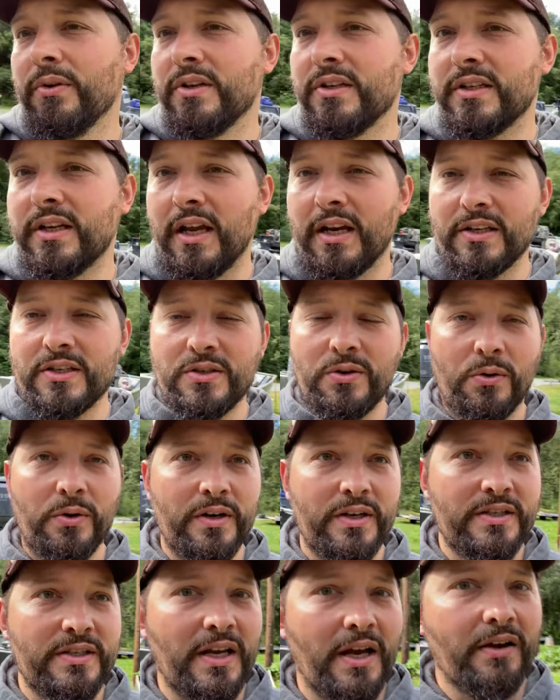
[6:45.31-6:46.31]
just kind of sorting
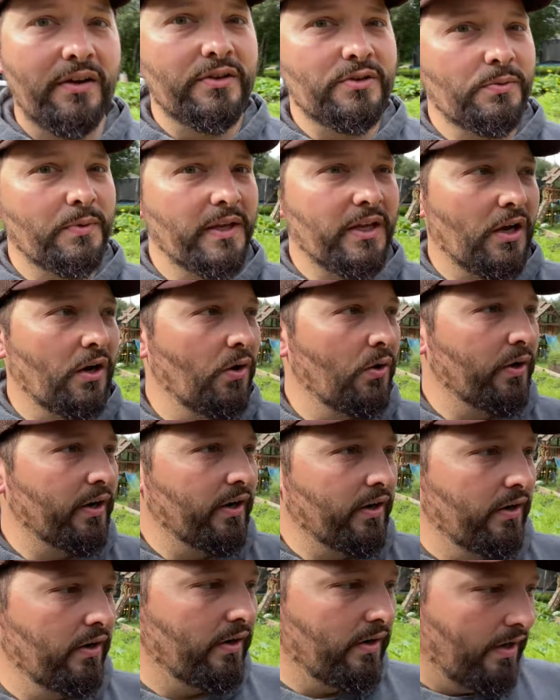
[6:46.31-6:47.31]
this out as we go
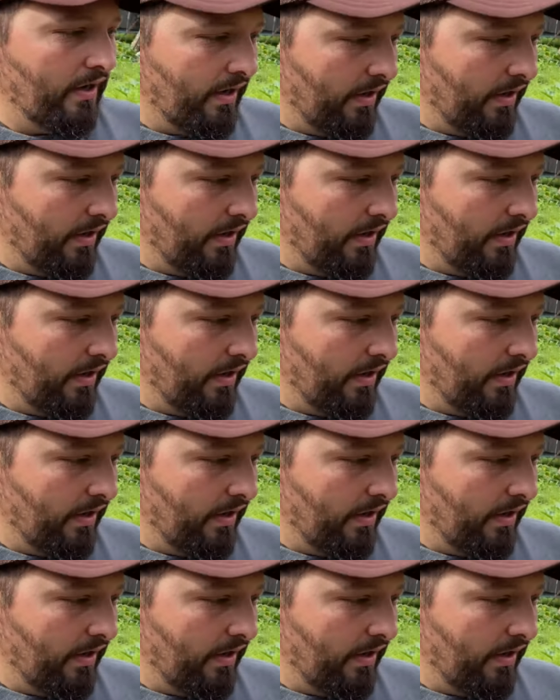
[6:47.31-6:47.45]
here.